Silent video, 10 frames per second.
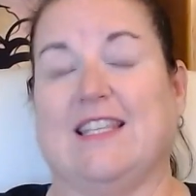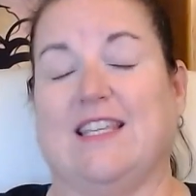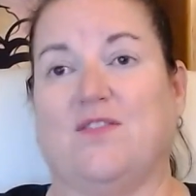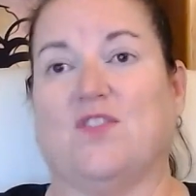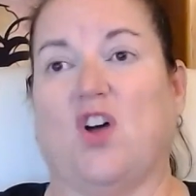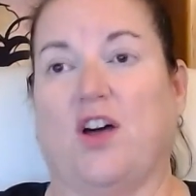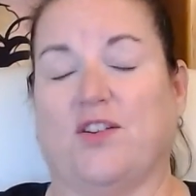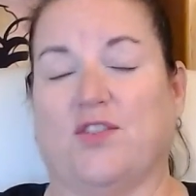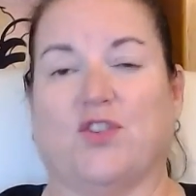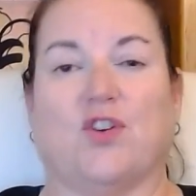lives
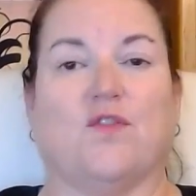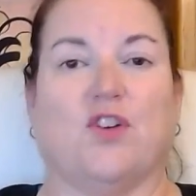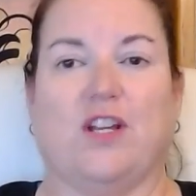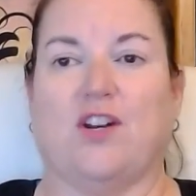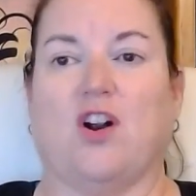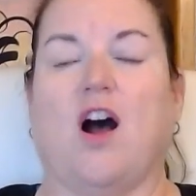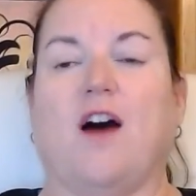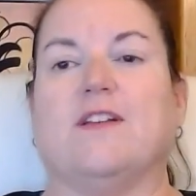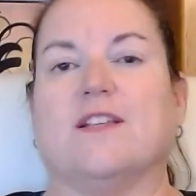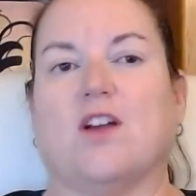on a server in our
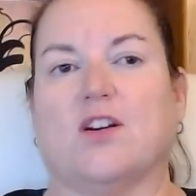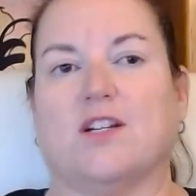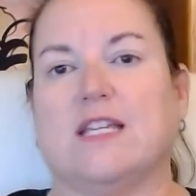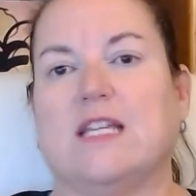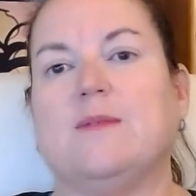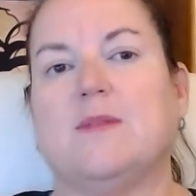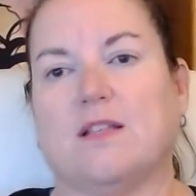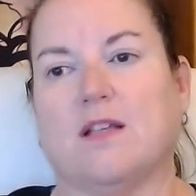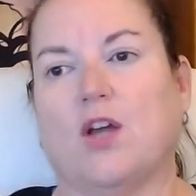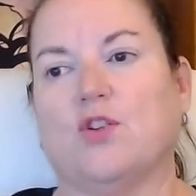office. Our team
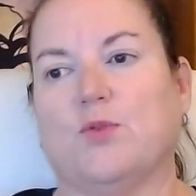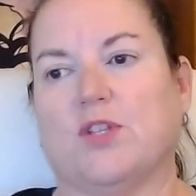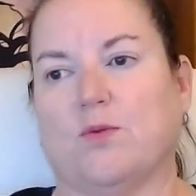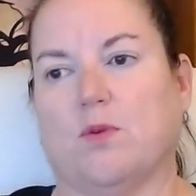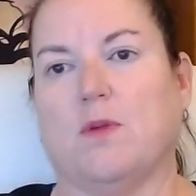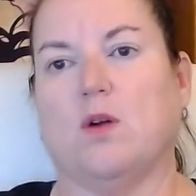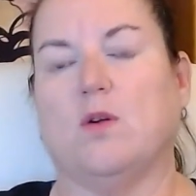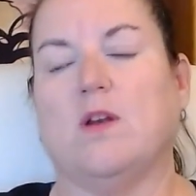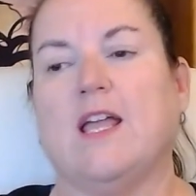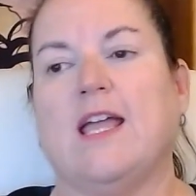is 100%
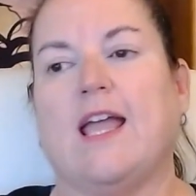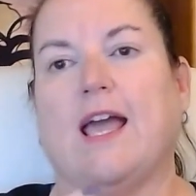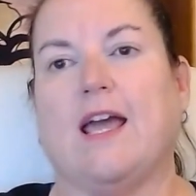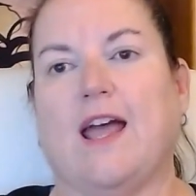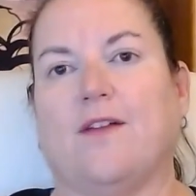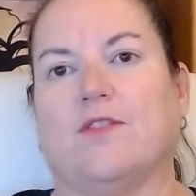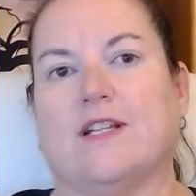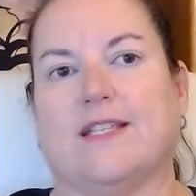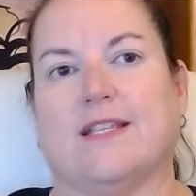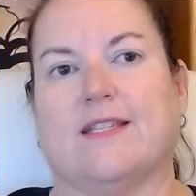remote, and
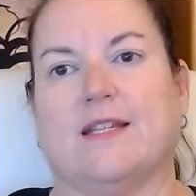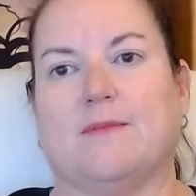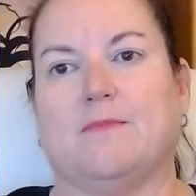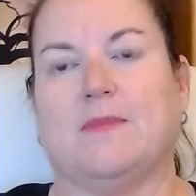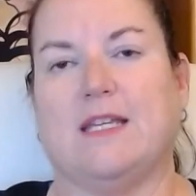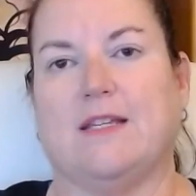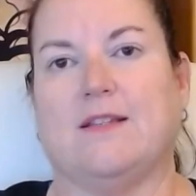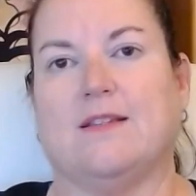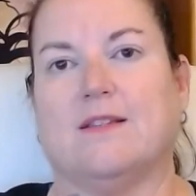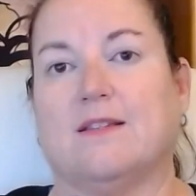every system
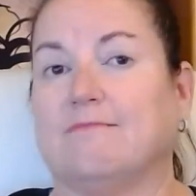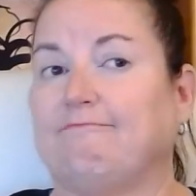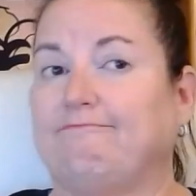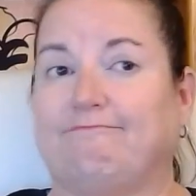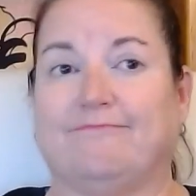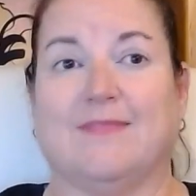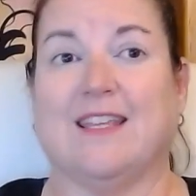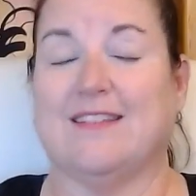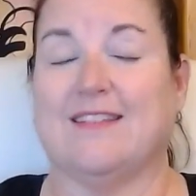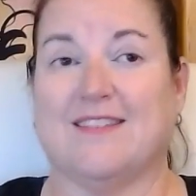is
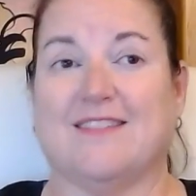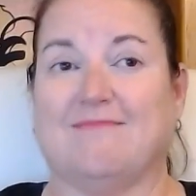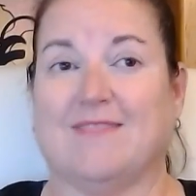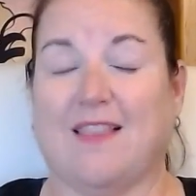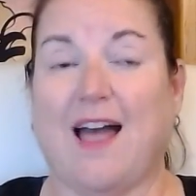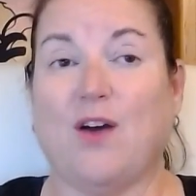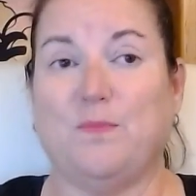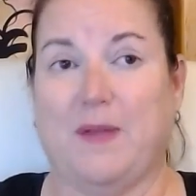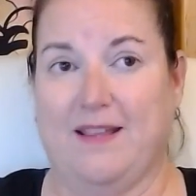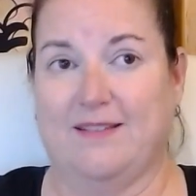
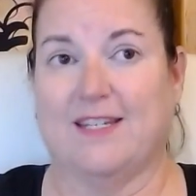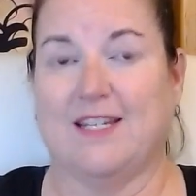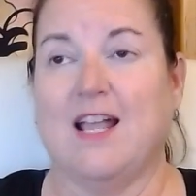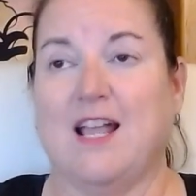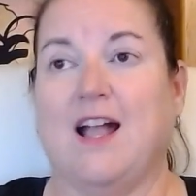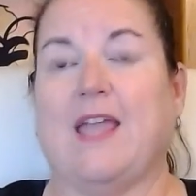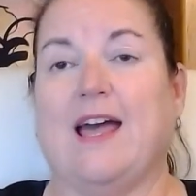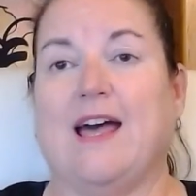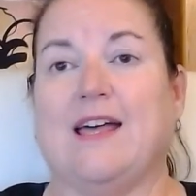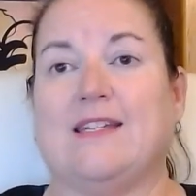cloud-based.
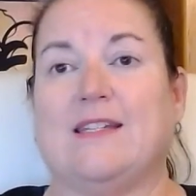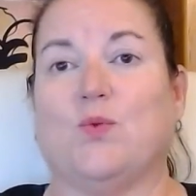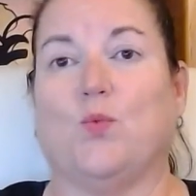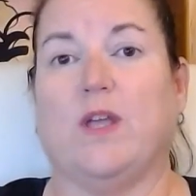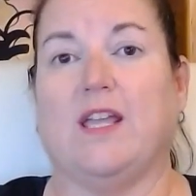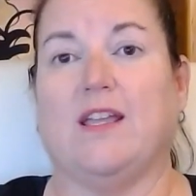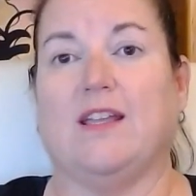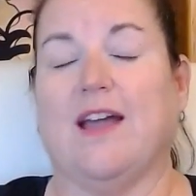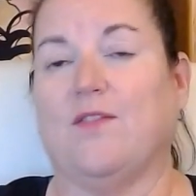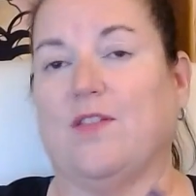And
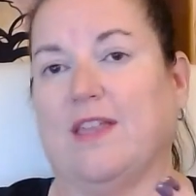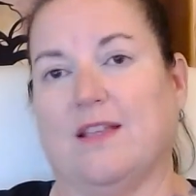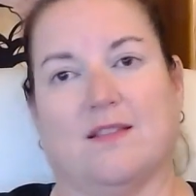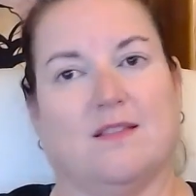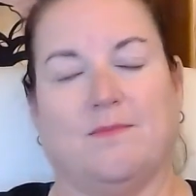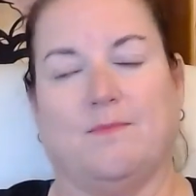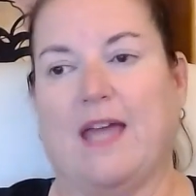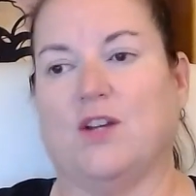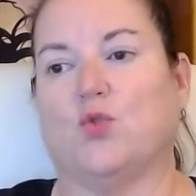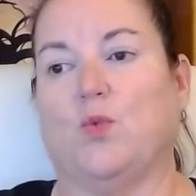everything is
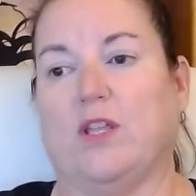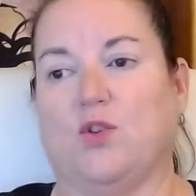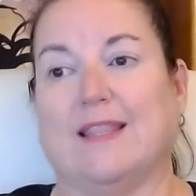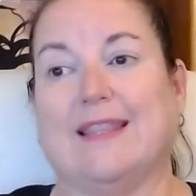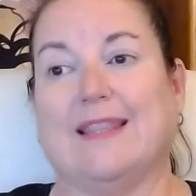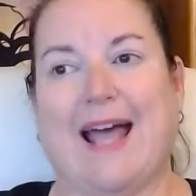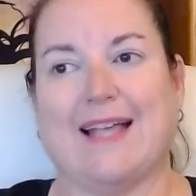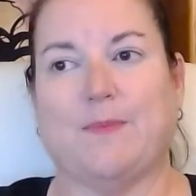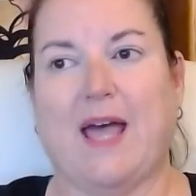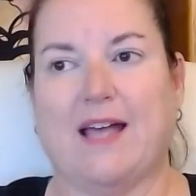managed. We use
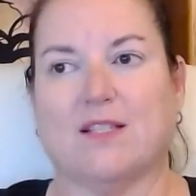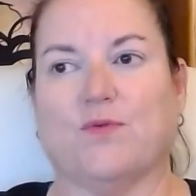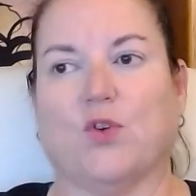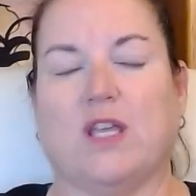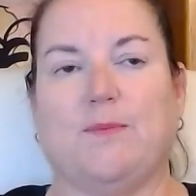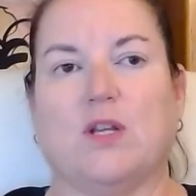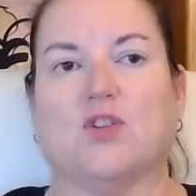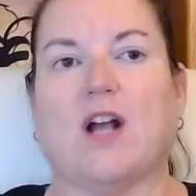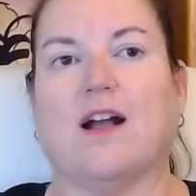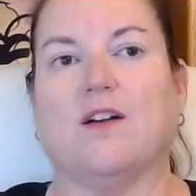LastPass for keeping
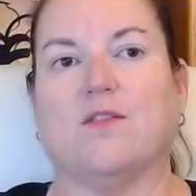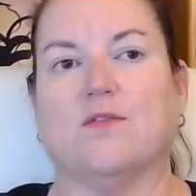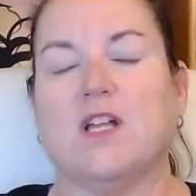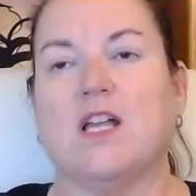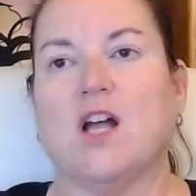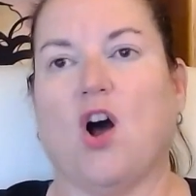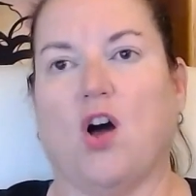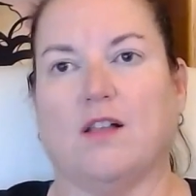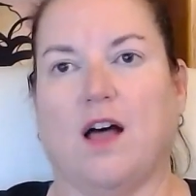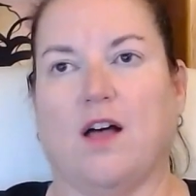track of
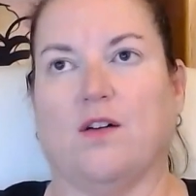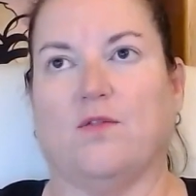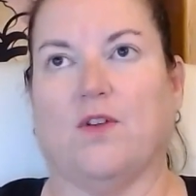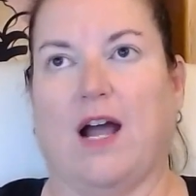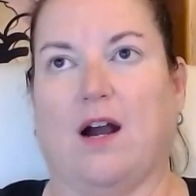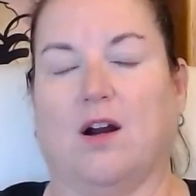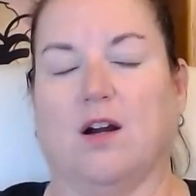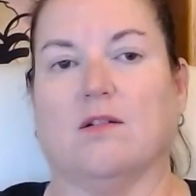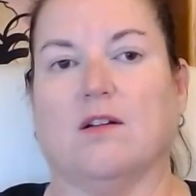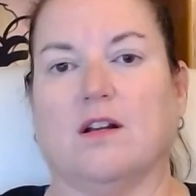all of
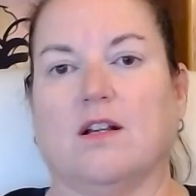our